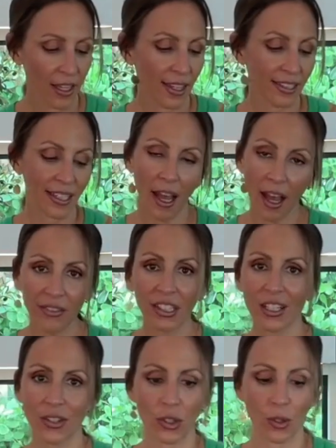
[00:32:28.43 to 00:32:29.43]
that's a heavy
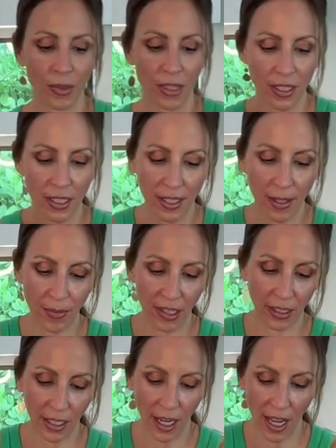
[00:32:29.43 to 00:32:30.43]
soup. This is
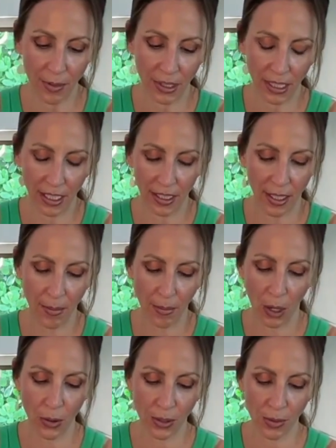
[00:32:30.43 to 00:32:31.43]
something that I would eat
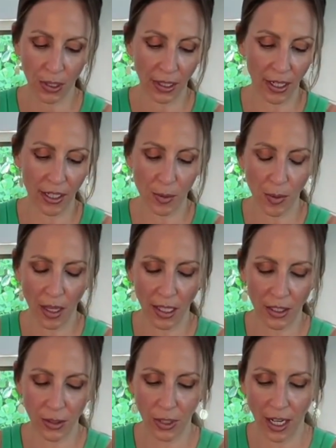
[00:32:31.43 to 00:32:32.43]
post-workout. It's probably
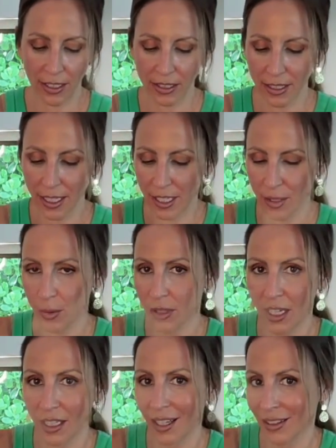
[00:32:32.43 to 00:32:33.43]
too hot to taste with
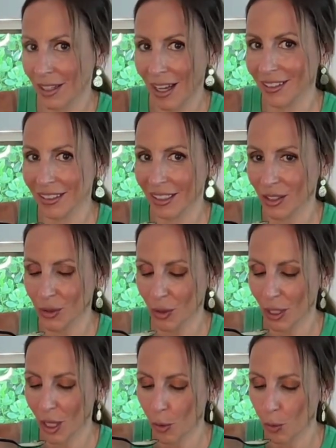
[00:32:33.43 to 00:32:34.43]
any elegance right
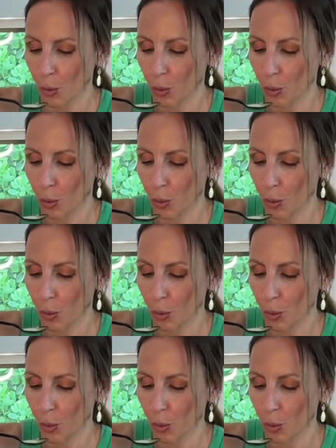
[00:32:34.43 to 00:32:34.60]
now.